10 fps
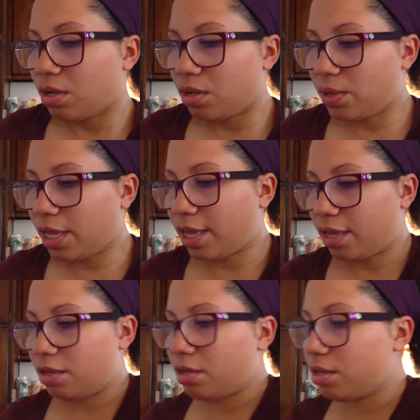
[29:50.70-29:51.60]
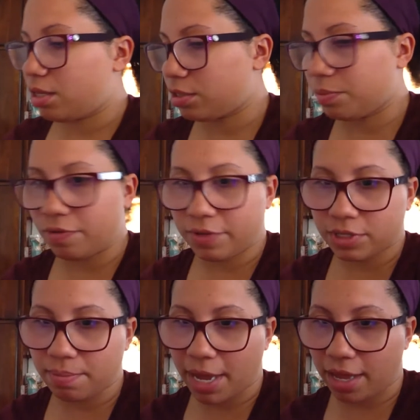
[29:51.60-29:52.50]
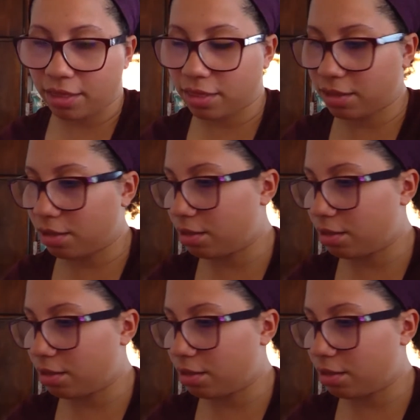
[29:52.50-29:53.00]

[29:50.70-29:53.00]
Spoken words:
Okay, let's move into math.